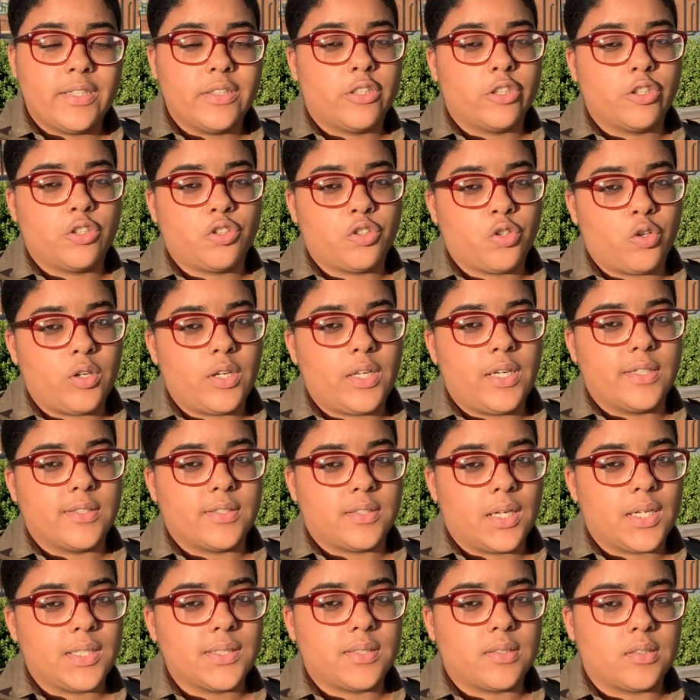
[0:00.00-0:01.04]
the shorty
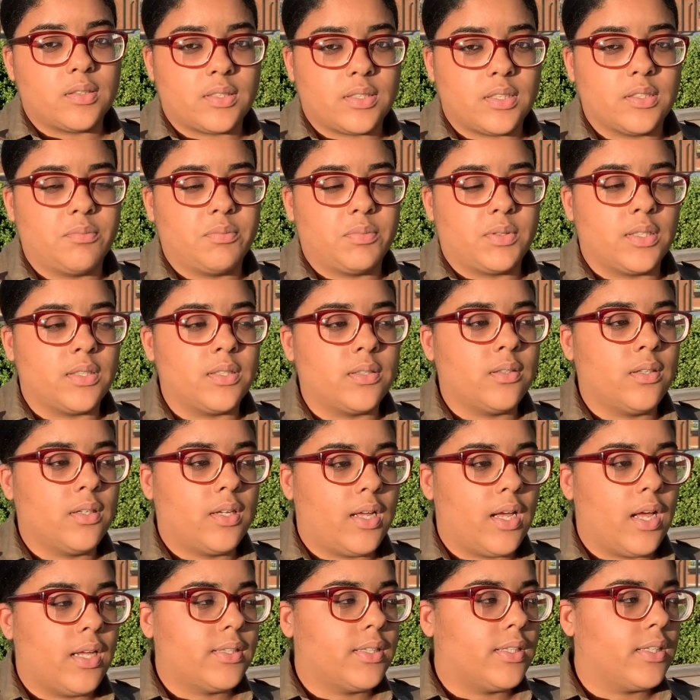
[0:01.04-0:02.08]
is onto something.
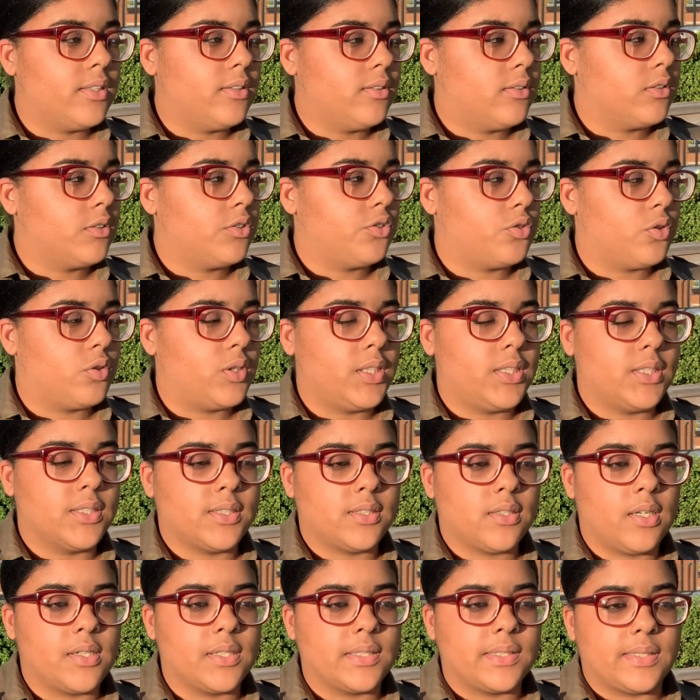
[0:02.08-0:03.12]
I think the shorty
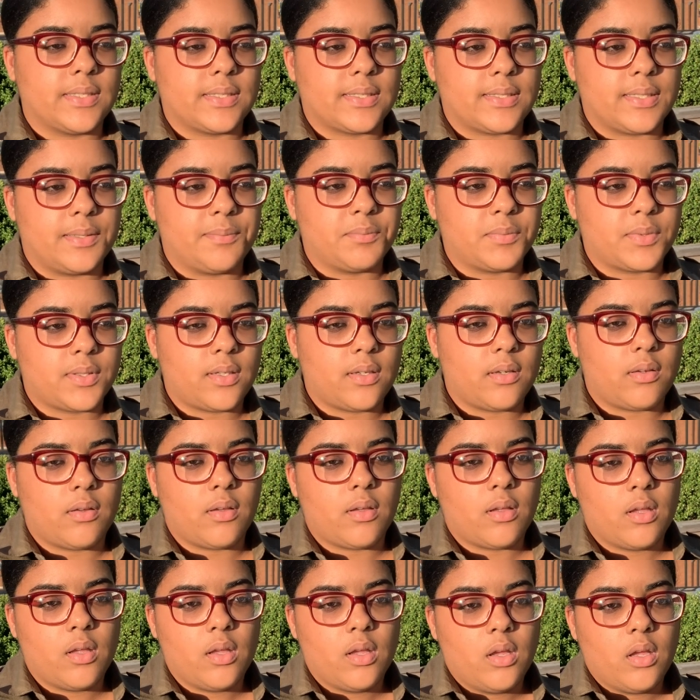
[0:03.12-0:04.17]
is onto
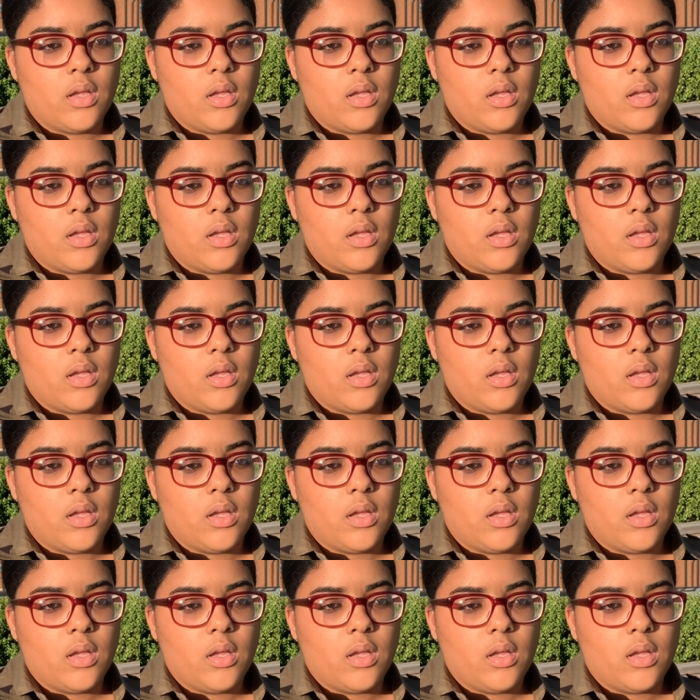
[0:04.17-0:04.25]
something,